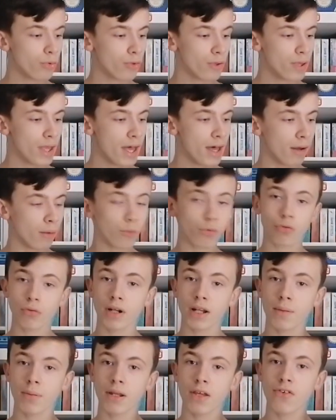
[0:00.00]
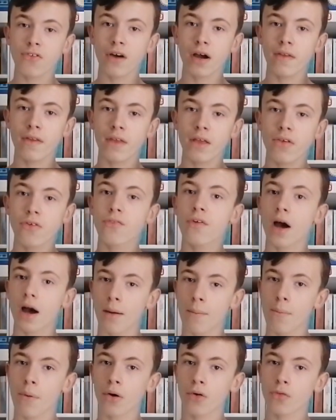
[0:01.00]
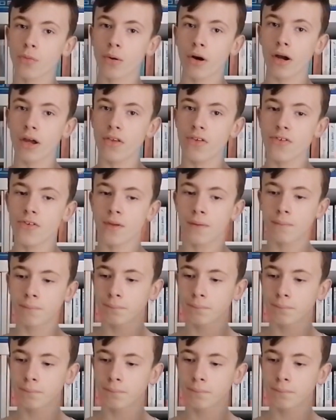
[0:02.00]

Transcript: So yeah, I was really pleased to find this for unboxed price.